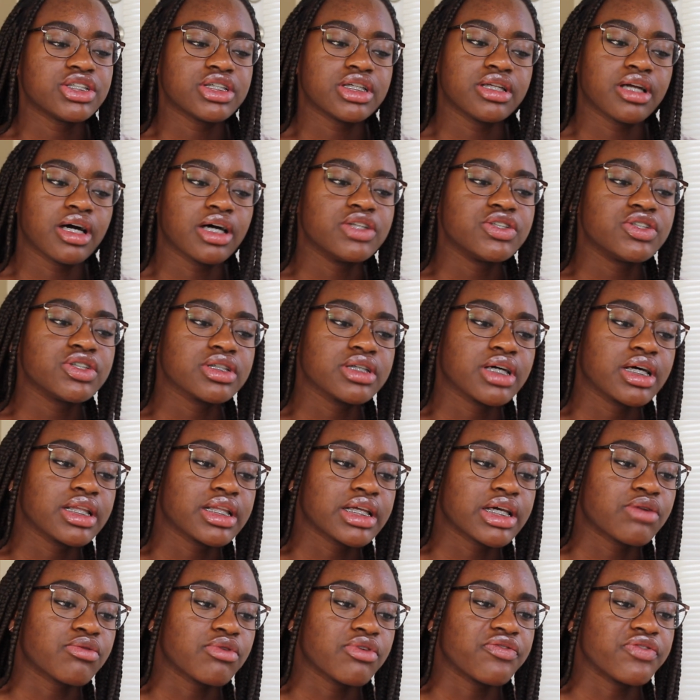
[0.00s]
she
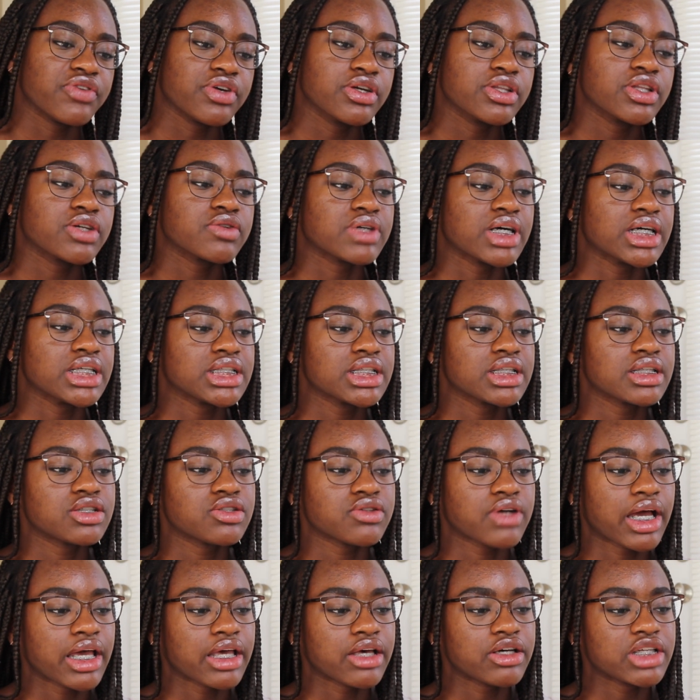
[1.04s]
nonchalantly revealed the rest of the
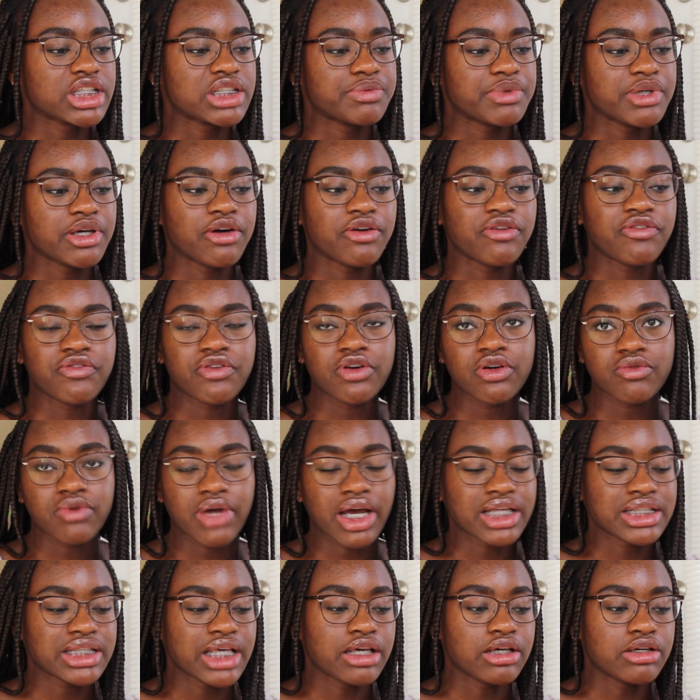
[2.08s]
triangle to be a full
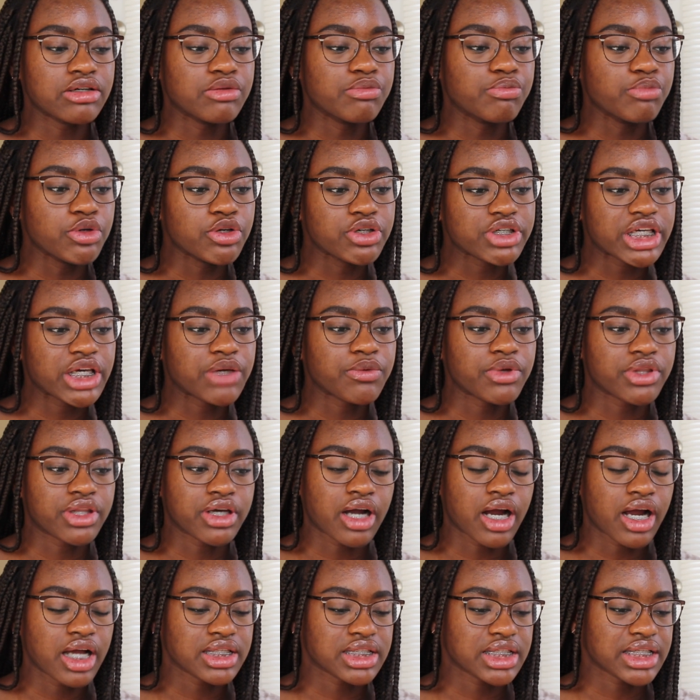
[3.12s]
rectangle bulking with
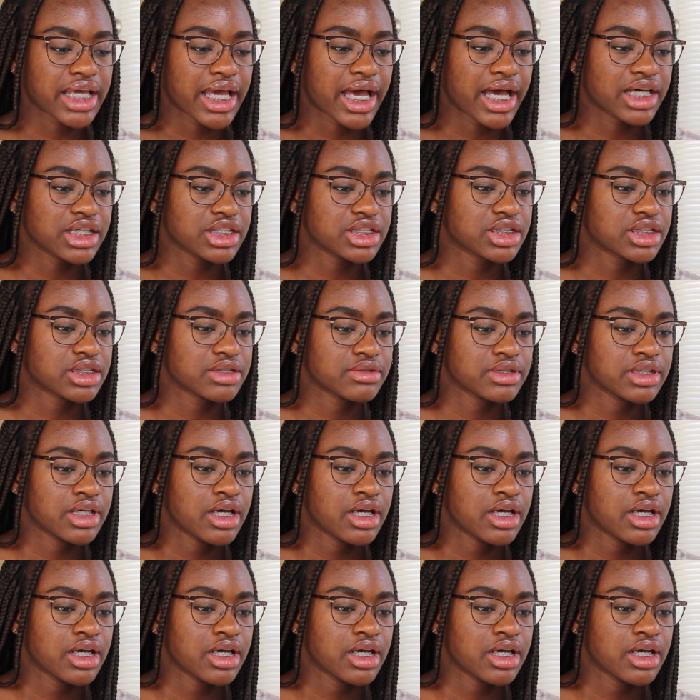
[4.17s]
cards and cash.